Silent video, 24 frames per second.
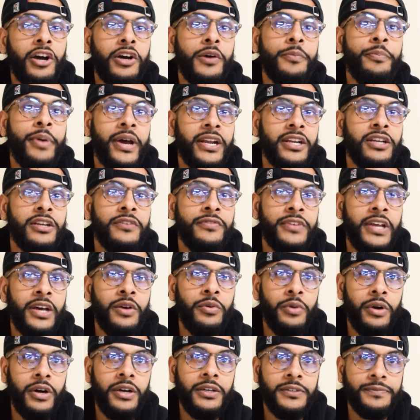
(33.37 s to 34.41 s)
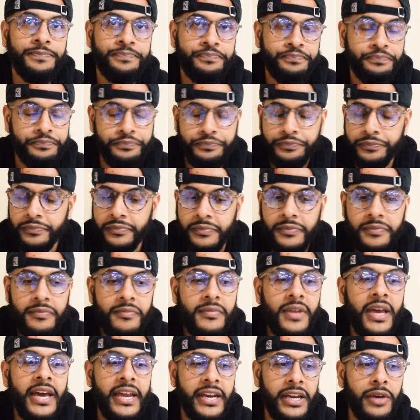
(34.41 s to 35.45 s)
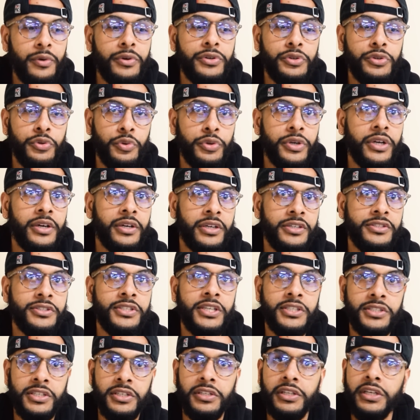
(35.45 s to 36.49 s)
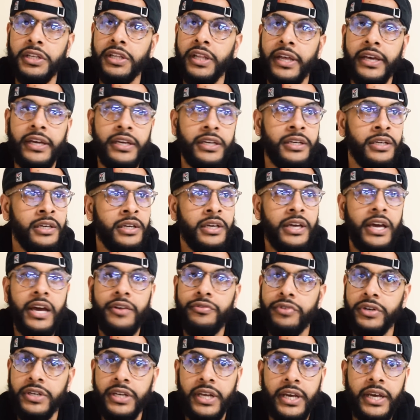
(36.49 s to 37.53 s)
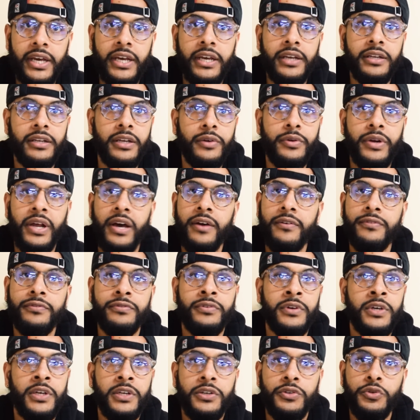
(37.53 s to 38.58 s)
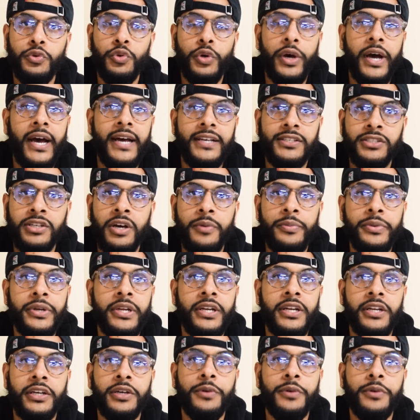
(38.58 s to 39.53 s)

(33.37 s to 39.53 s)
how competitive they were. And they were doing it consistently, every day. They would have new guys coming in and